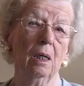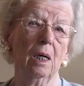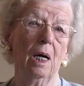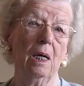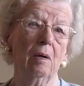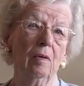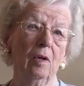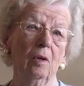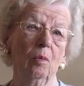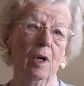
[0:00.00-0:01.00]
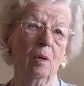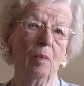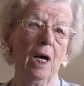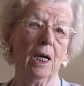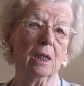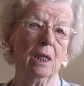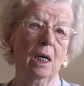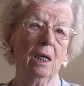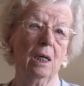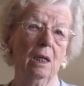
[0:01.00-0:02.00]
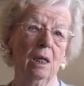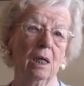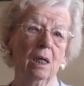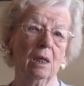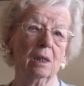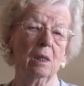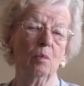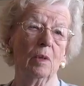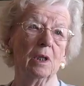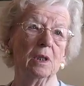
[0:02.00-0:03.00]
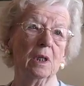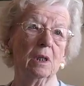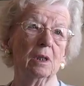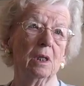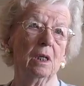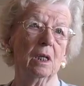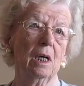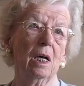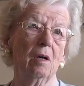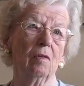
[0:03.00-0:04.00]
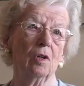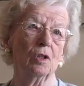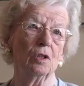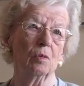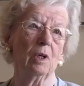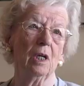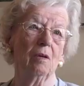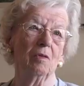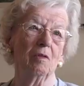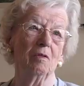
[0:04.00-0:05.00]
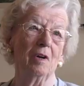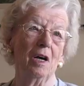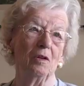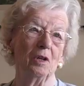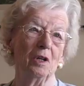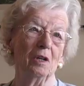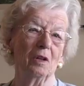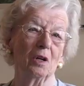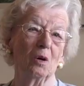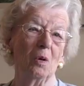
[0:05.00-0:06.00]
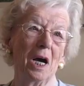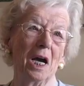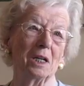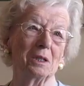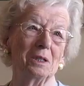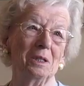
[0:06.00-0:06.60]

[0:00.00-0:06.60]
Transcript: I never went back to anything except the 60th anniversary of the founding of the Quacks.